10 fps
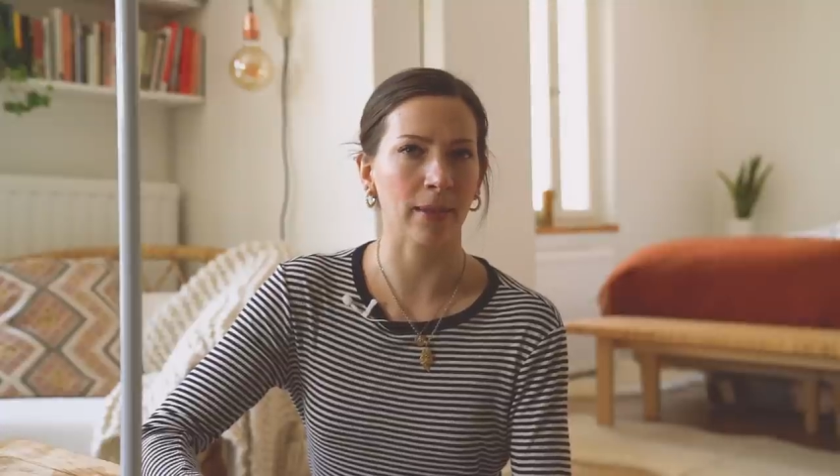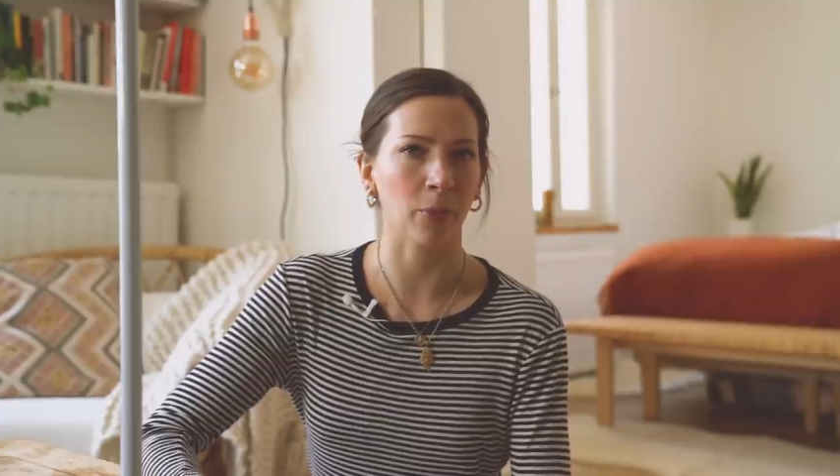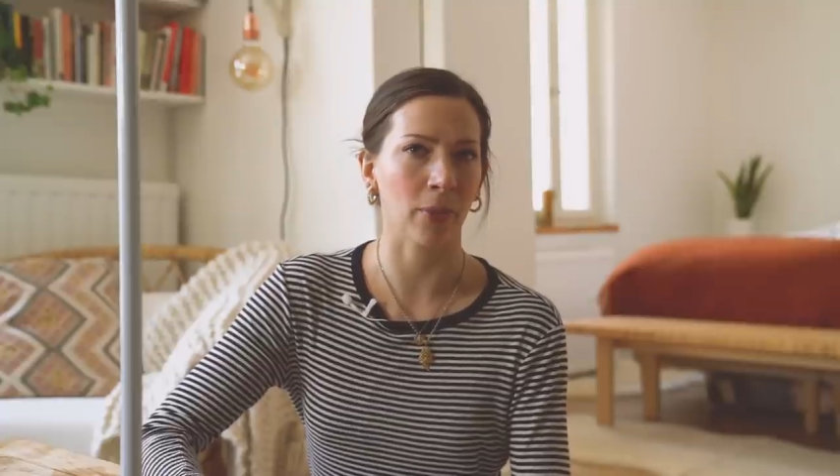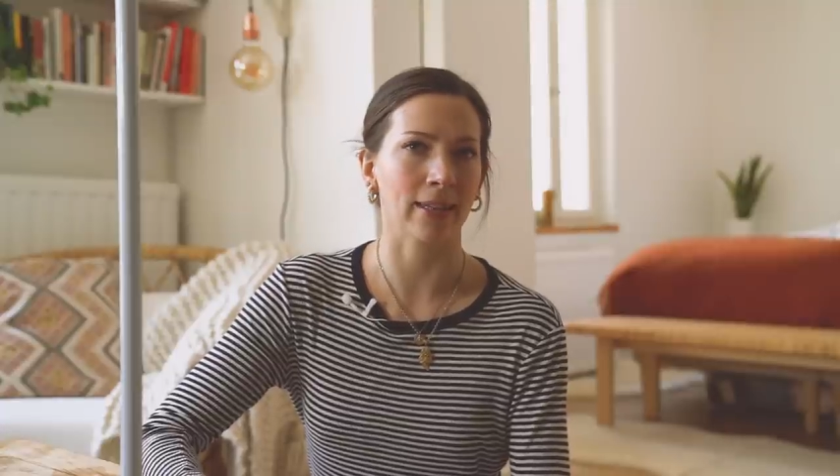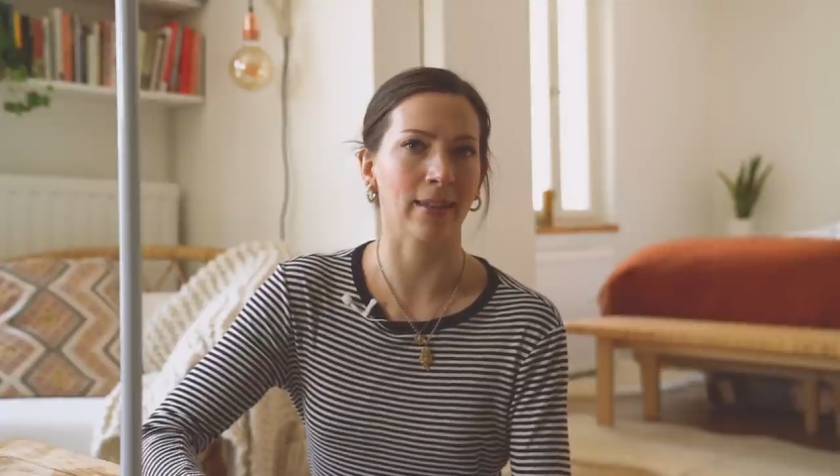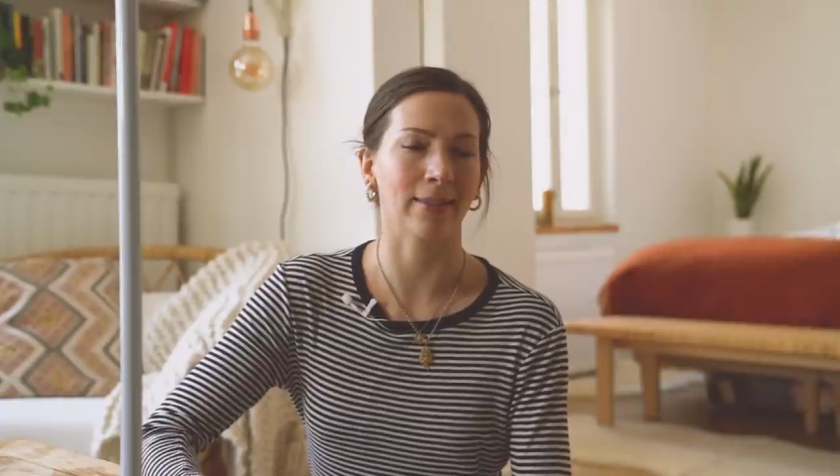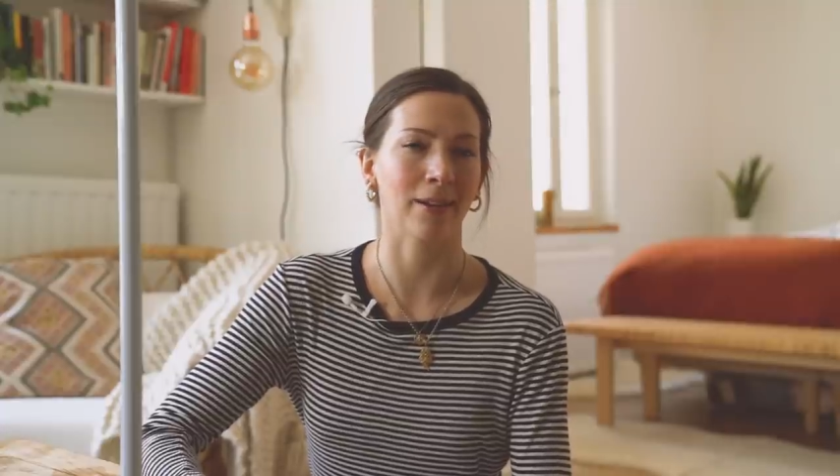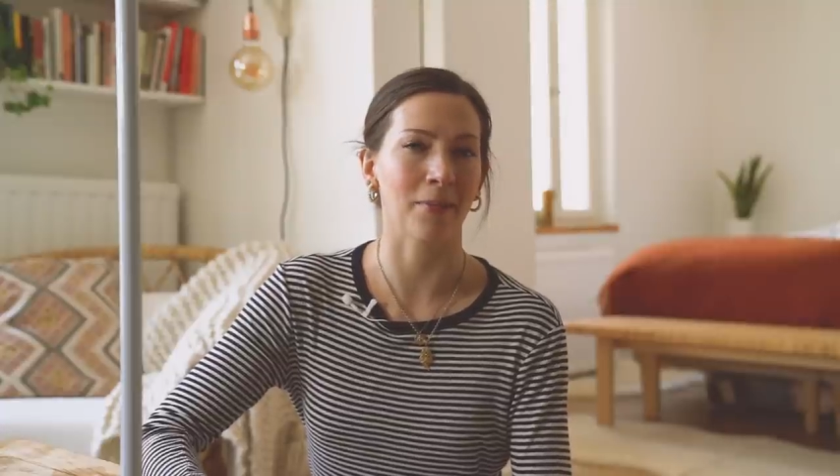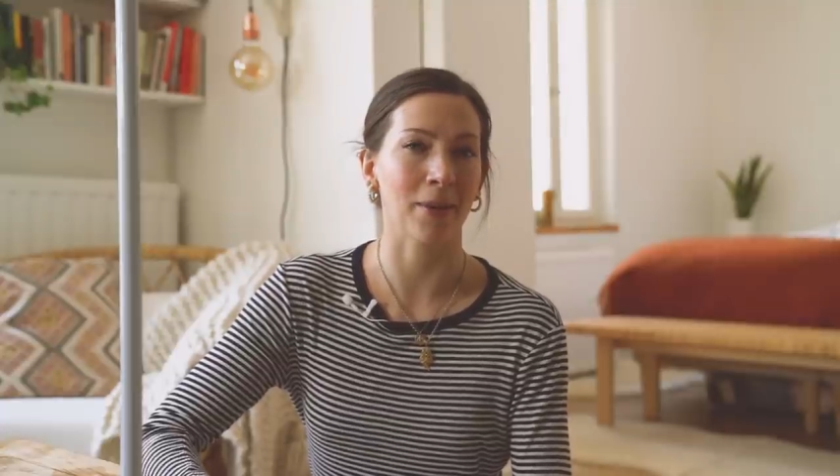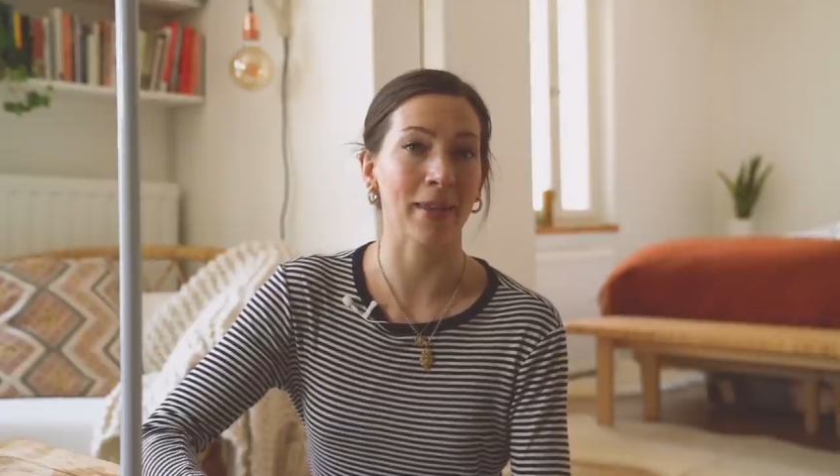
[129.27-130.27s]
in the way that
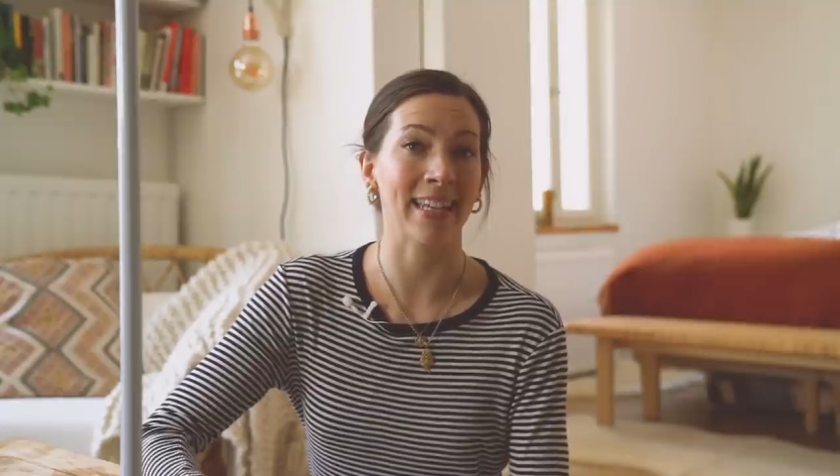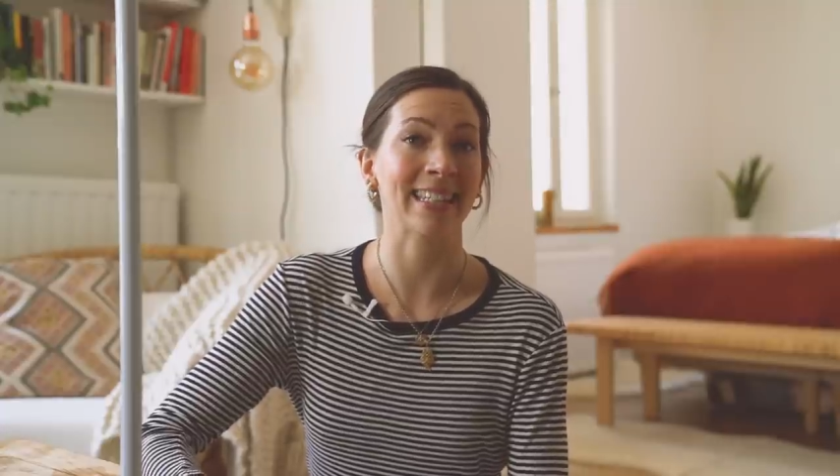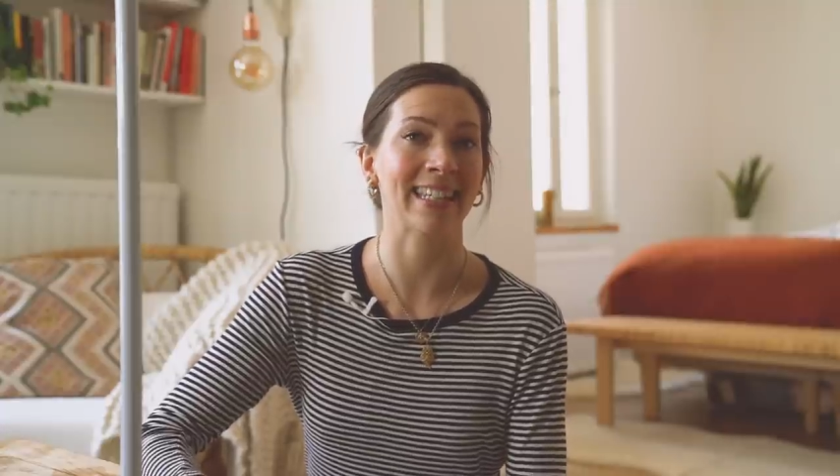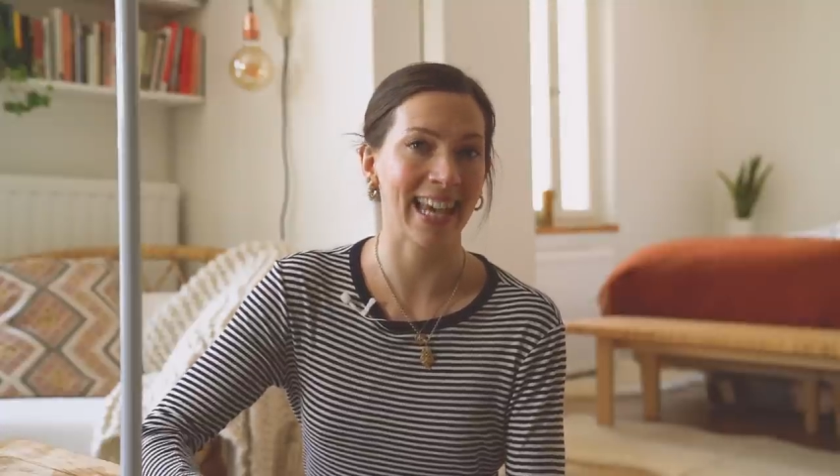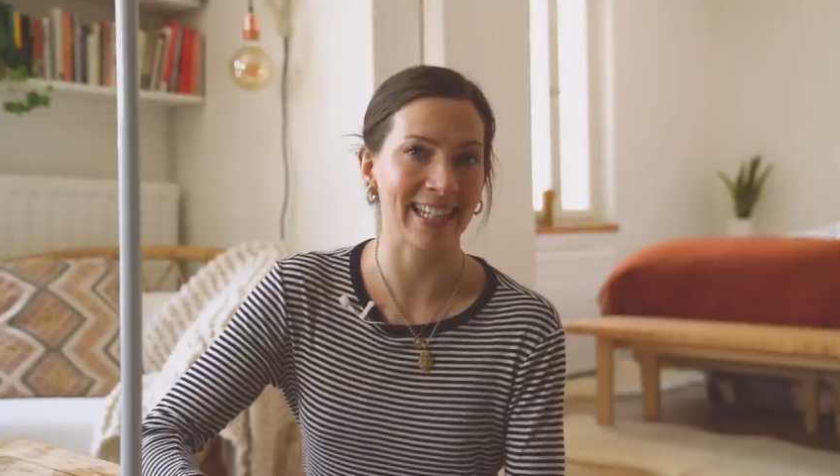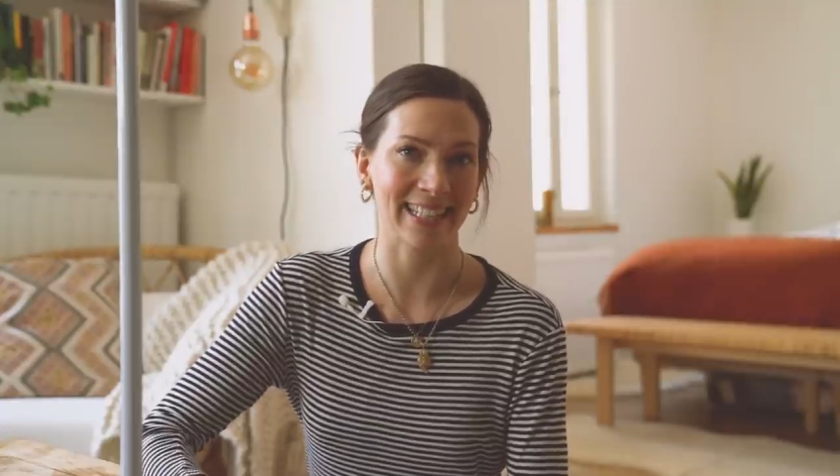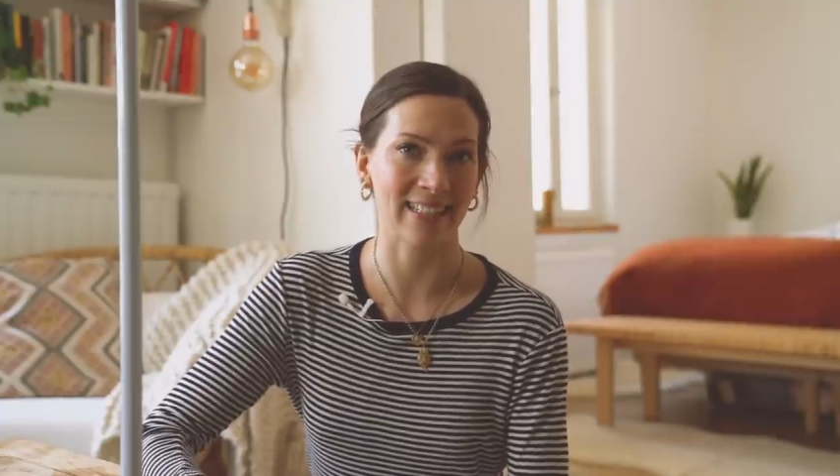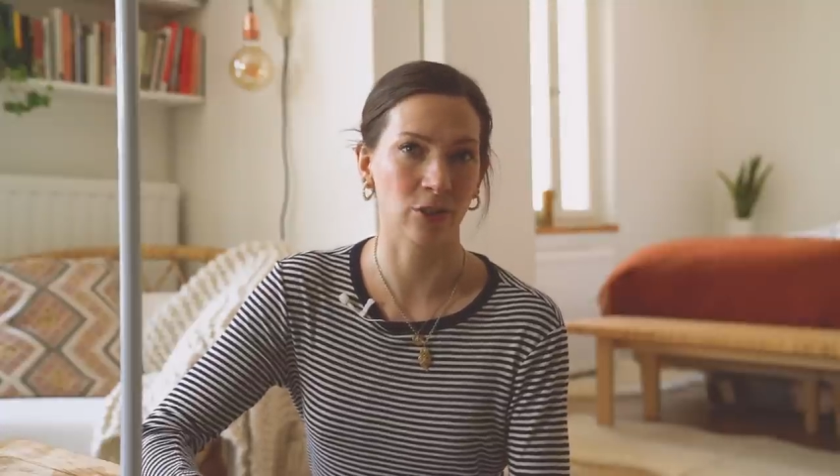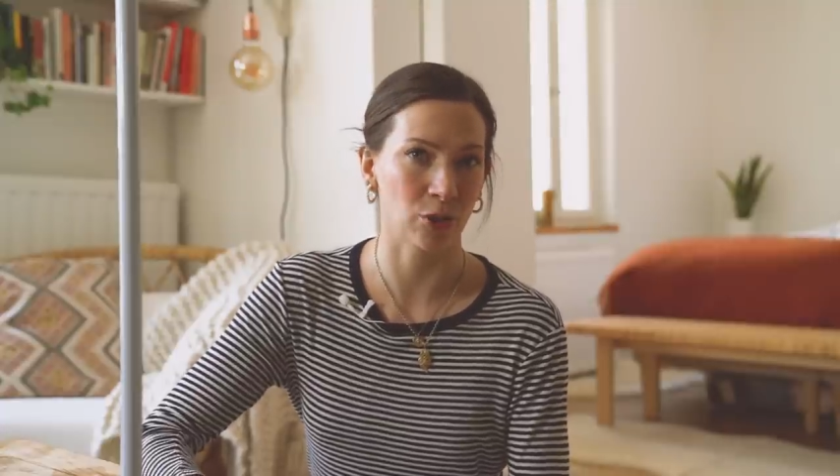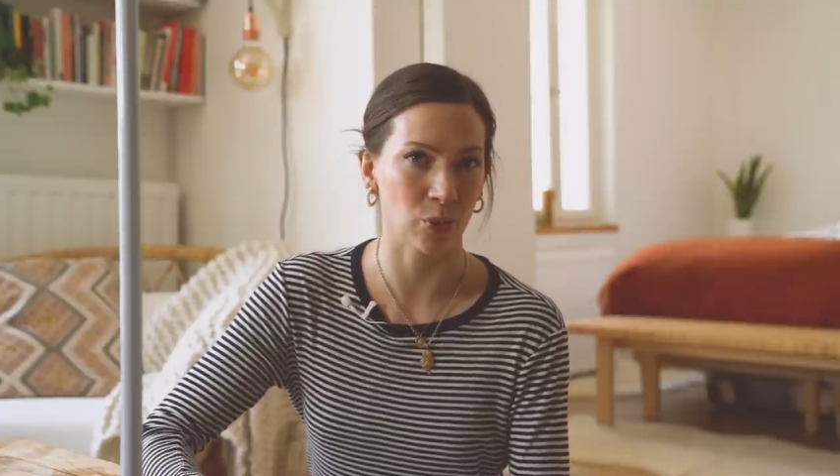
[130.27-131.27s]
they're maybe
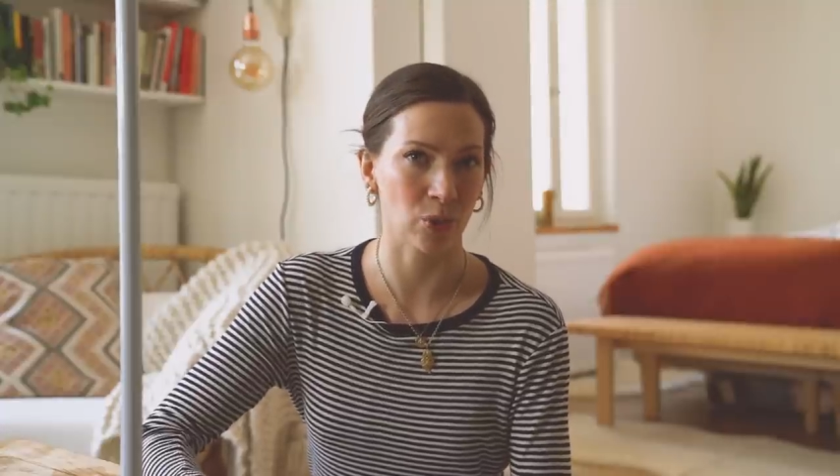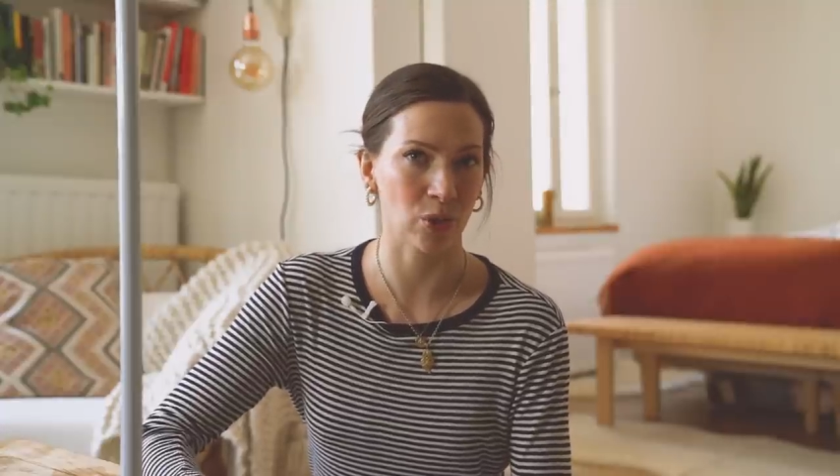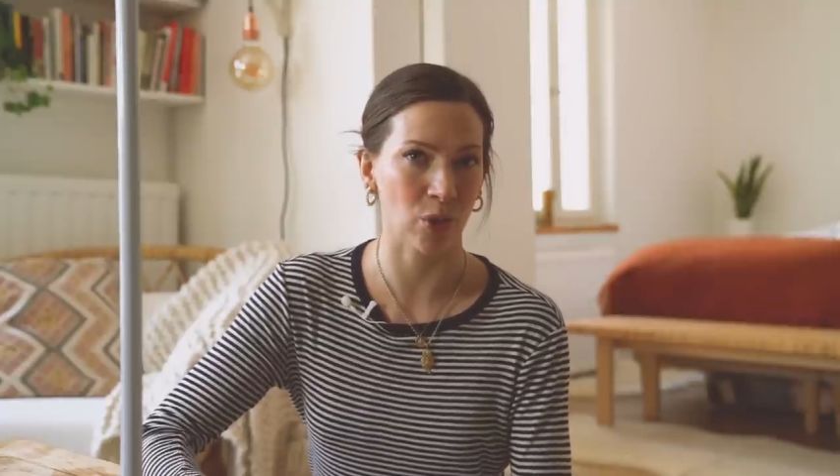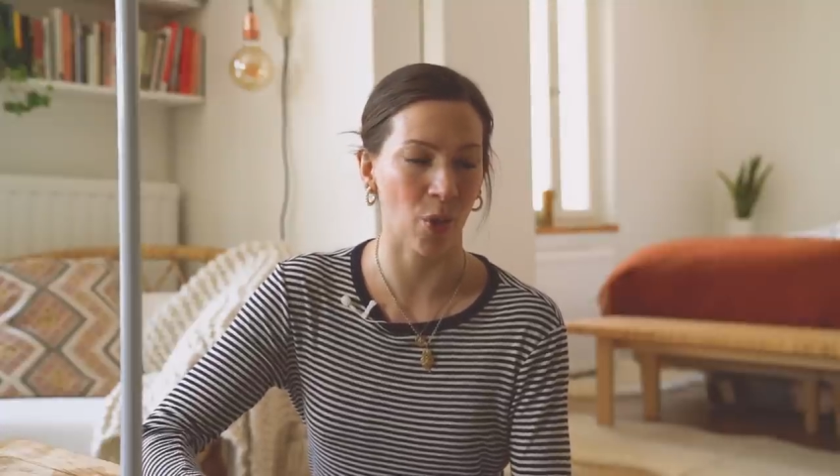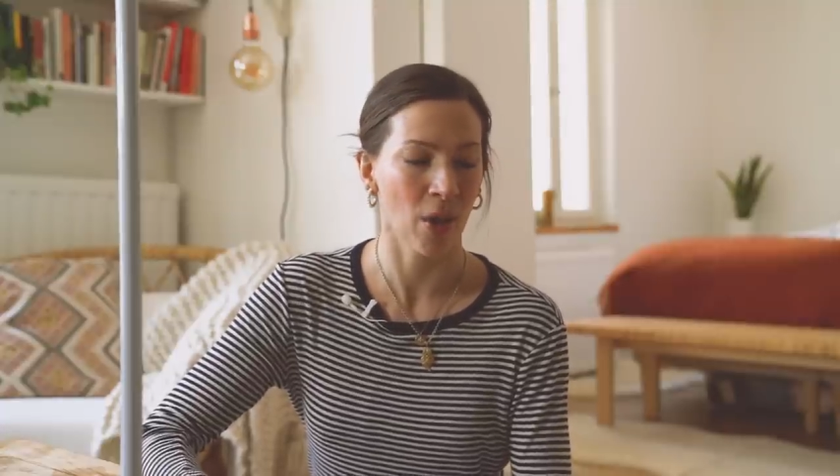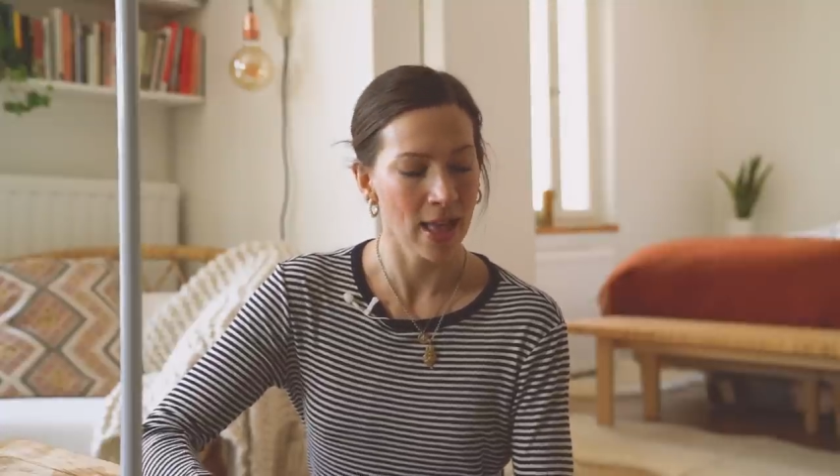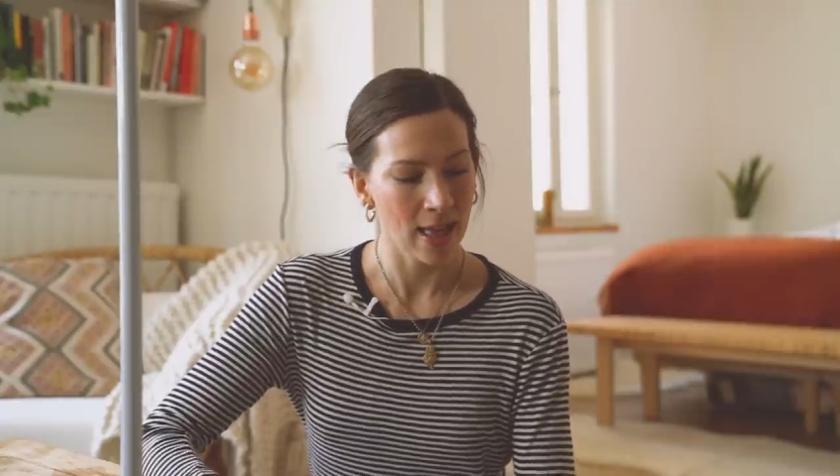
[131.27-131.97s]
intended to. So